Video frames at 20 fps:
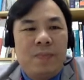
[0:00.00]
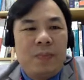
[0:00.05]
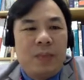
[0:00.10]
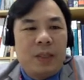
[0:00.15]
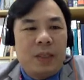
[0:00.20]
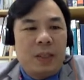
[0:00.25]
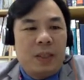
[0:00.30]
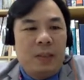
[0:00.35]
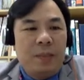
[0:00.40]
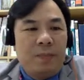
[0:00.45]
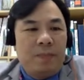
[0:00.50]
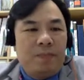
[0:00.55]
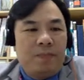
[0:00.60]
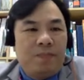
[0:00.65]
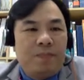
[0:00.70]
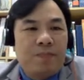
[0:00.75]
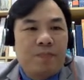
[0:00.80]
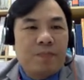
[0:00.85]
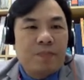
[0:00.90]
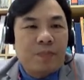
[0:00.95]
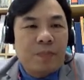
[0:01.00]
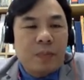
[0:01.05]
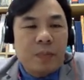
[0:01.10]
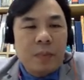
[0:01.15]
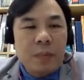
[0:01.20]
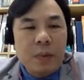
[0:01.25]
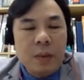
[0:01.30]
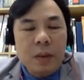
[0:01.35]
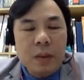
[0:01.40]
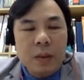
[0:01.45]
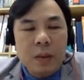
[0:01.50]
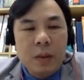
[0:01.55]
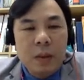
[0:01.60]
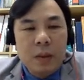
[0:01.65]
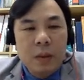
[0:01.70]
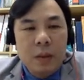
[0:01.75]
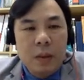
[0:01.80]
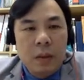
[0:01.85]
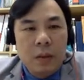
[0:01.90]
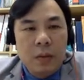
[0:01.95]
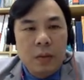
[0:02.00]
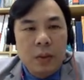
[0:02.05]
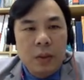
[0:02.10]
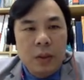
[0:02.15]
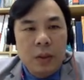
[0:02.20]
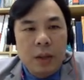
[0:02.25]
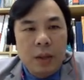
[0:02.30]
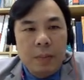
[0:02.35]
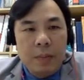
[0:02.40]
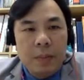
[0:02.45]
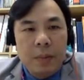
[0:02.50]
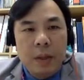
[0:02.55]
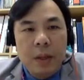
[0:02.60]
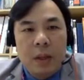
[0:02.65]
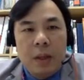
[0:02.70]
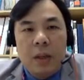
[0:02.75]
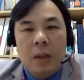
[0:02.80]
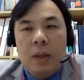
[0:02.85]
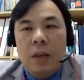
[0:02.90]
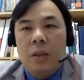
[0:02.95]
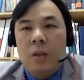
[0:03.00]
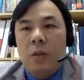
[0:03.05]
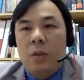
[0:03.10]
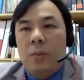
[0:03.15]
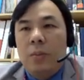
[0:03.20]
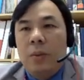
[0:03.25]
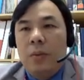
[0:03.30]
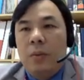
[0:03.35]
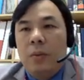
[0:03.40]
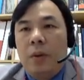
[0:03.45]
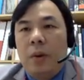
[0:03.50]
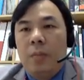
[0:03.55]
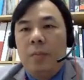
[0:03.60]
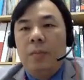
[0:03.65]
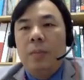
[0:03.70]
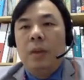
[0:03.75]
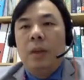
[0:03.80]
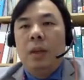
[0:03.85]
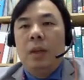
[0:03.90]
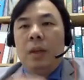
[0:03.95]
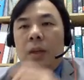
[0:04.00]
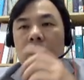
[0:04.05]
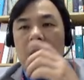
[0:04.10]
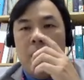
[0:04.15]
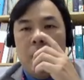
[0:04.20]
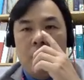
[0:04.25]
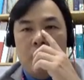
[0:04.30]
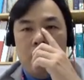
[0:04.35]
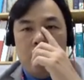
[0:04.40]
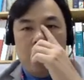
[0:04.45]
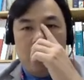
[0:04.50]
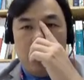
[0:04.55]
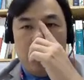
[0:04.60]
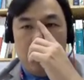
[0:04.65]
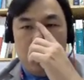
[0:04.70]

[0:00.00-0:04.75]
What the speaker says: Okay, so the first step is to perform the